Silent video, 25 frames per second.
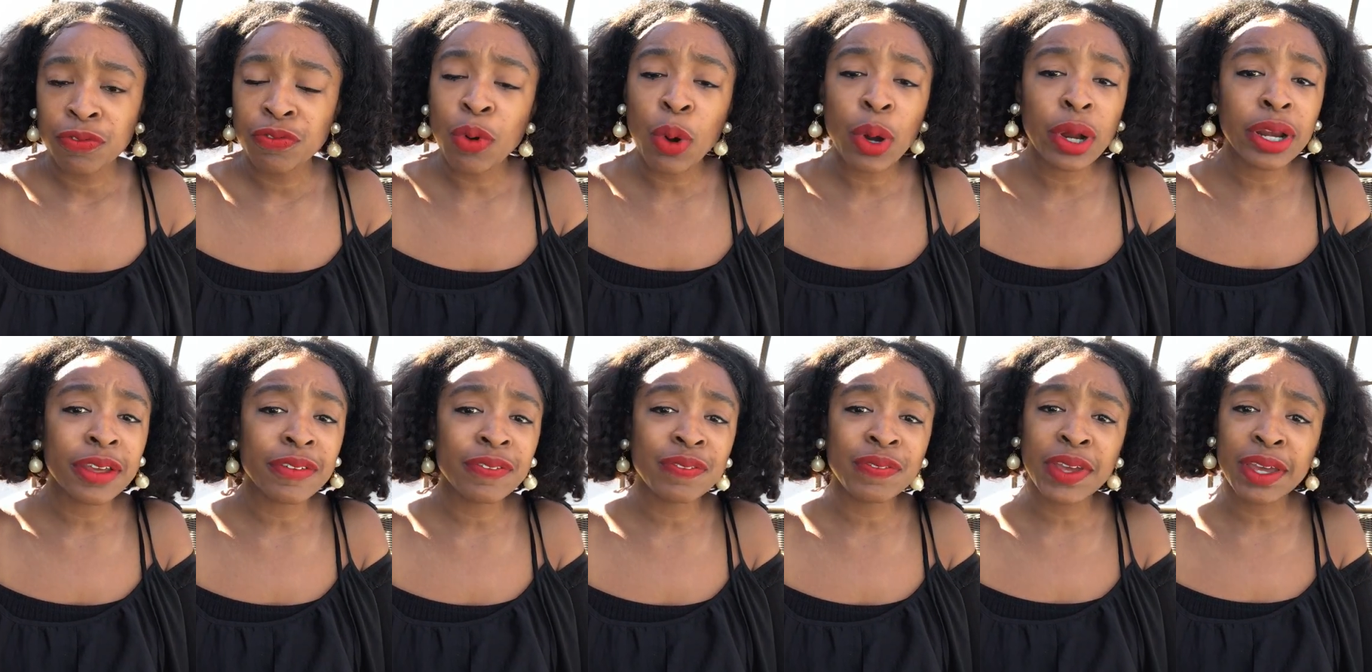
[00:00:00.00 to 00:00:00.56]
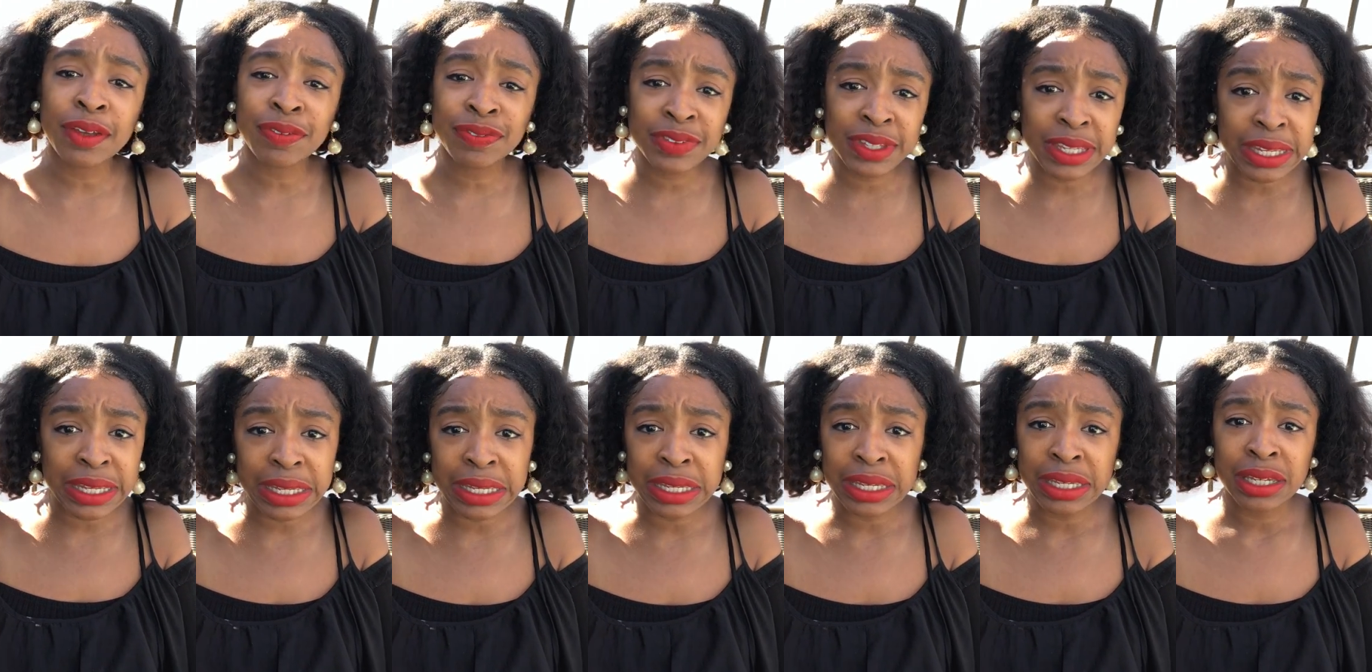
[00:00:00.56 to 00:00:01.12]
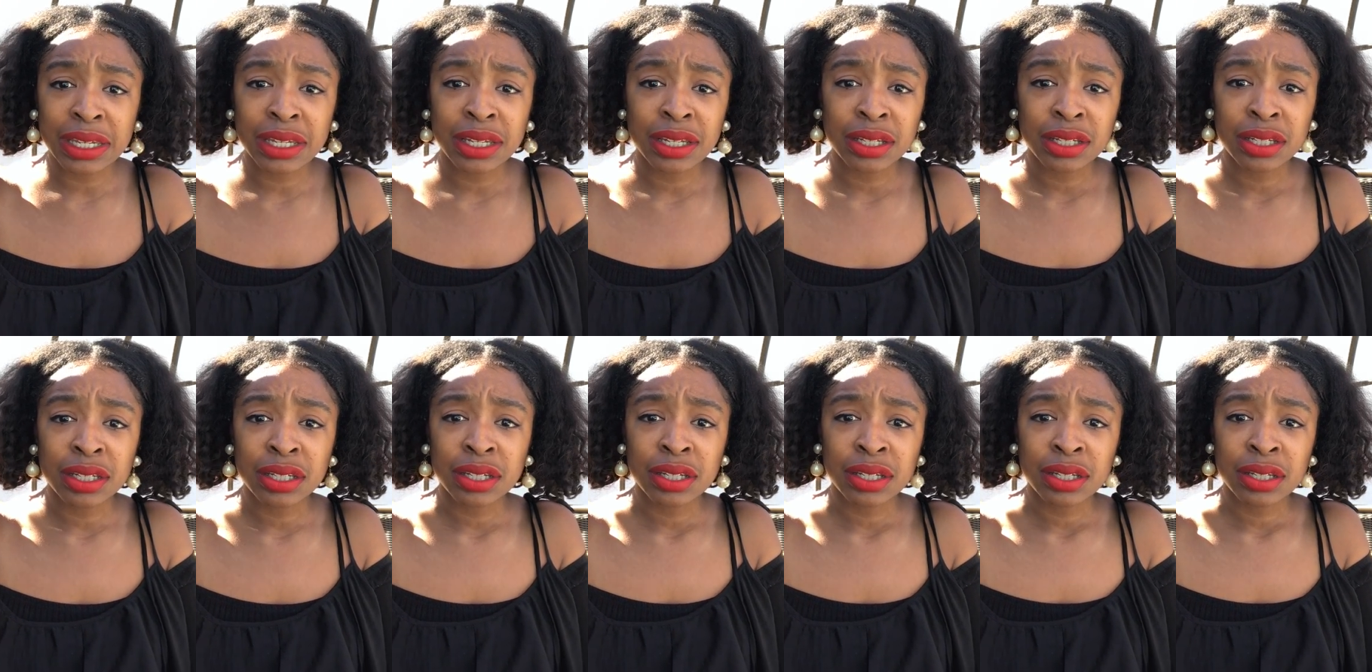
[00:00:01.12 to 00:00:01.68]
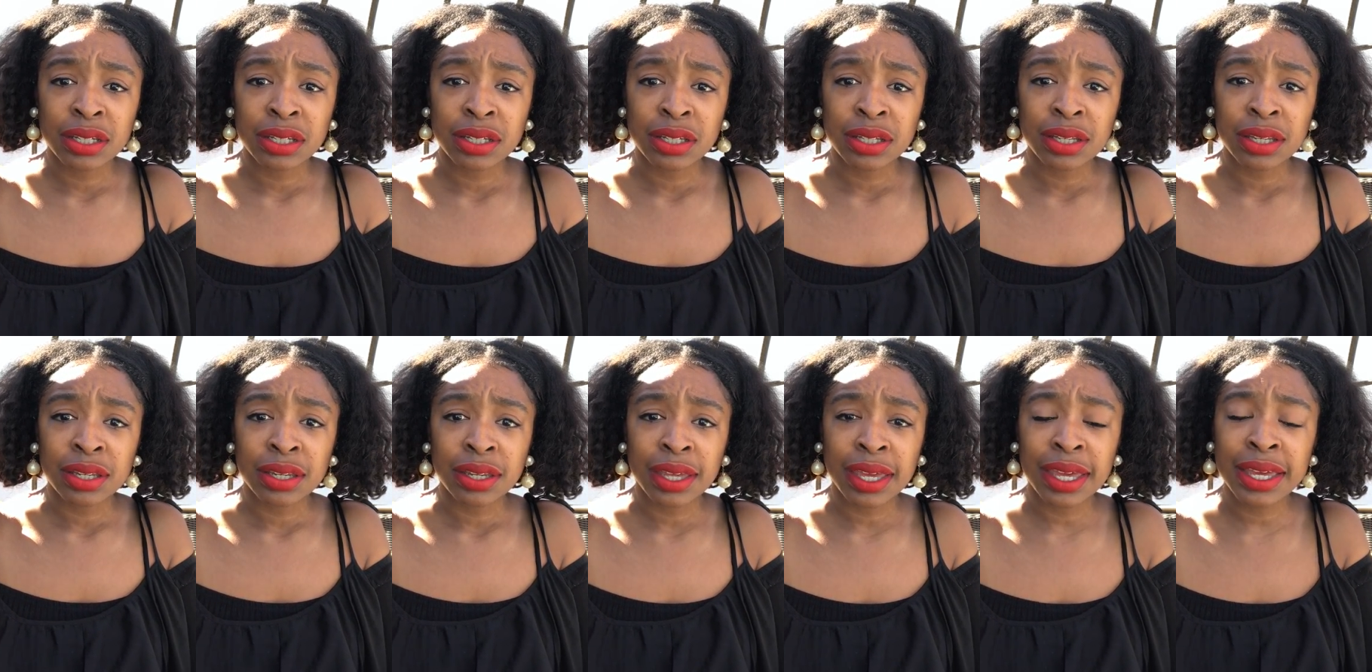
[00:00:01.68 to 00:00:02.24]
40, 50.
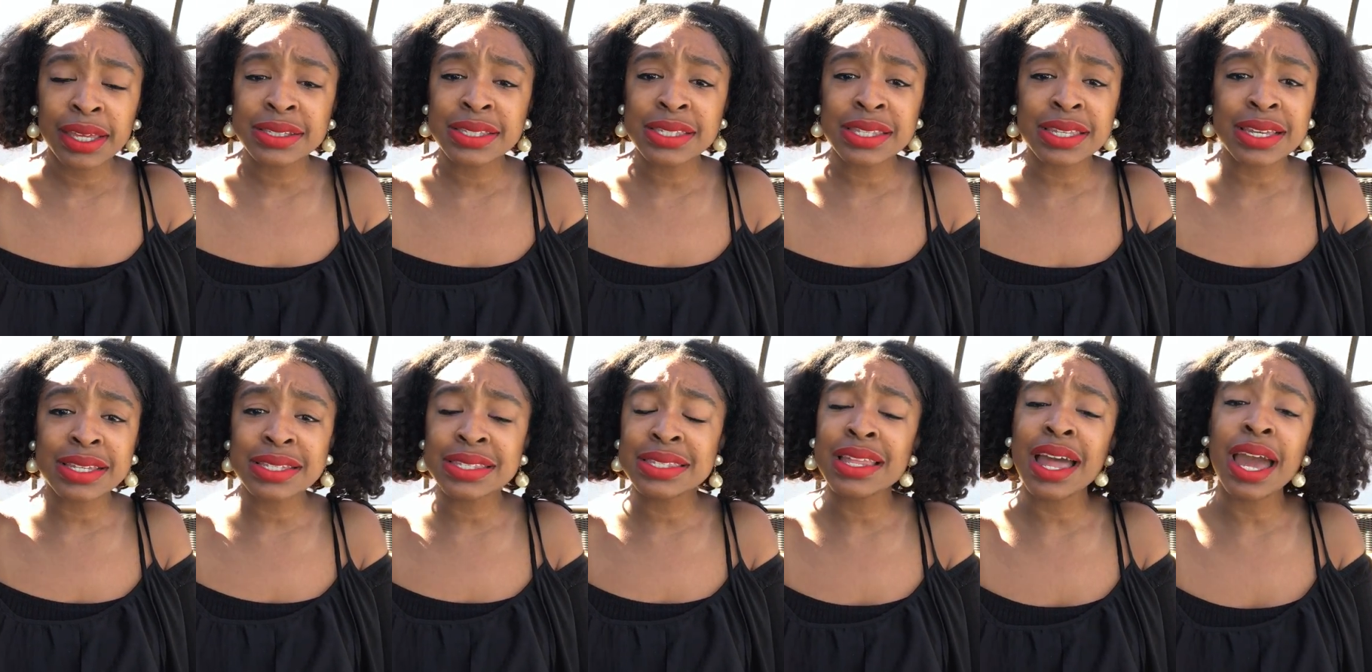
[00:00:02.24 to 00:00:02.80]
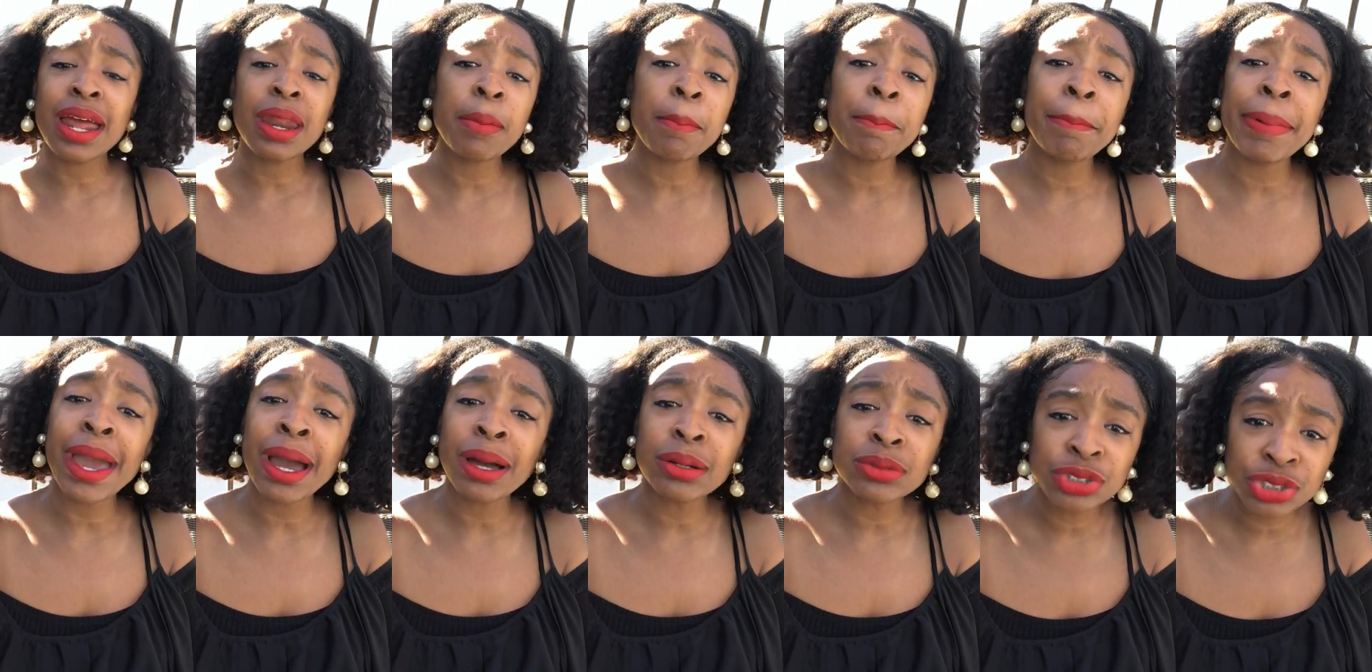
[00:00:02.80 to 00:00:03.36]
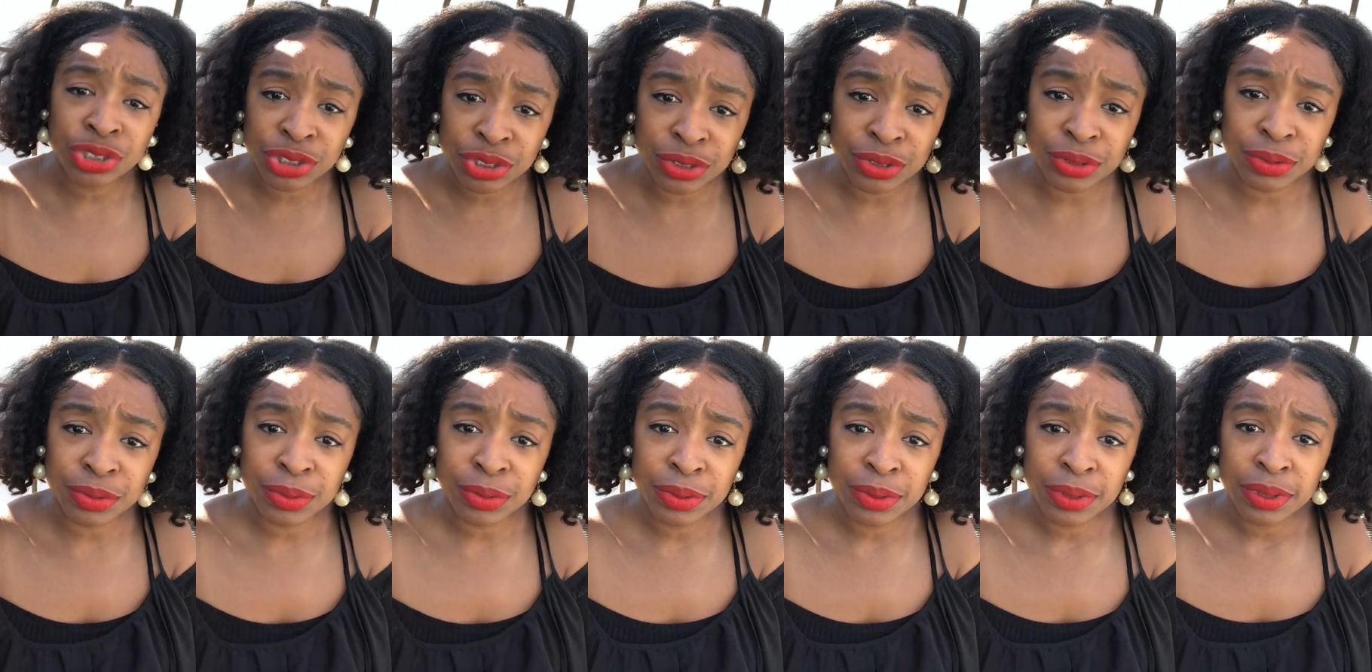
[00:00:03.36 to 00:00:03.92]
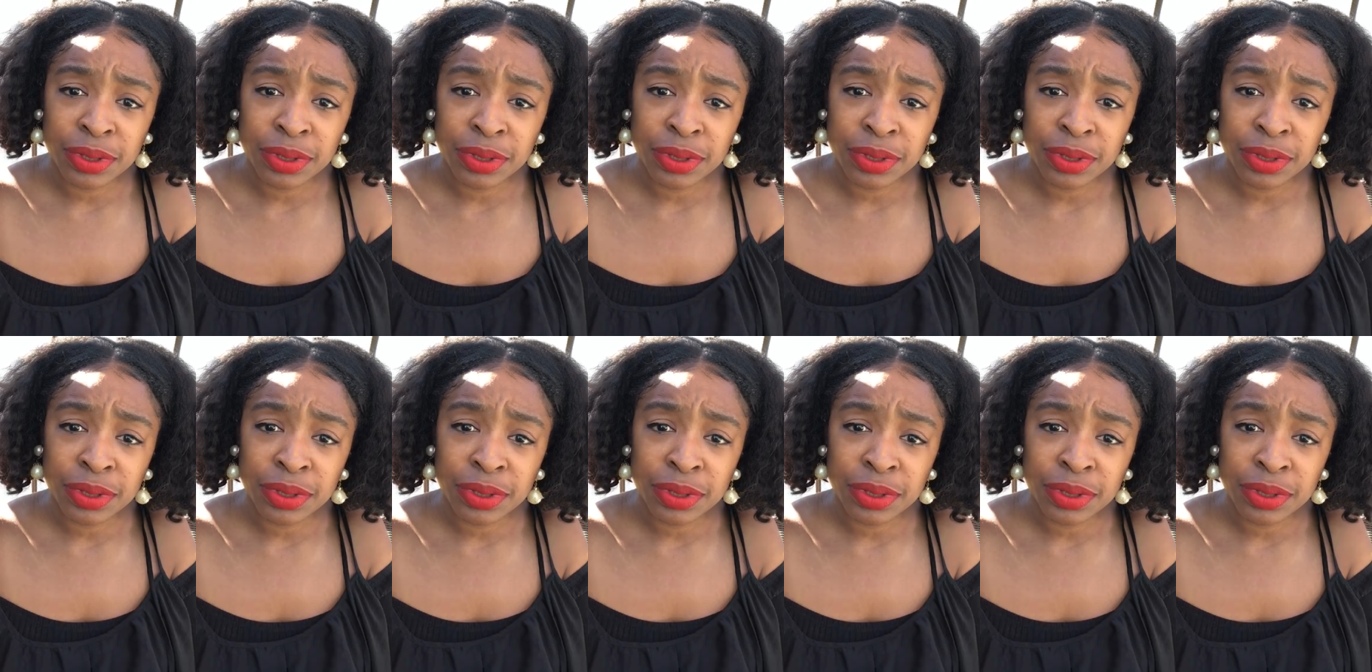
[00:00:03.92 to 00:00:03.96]
It's not about you.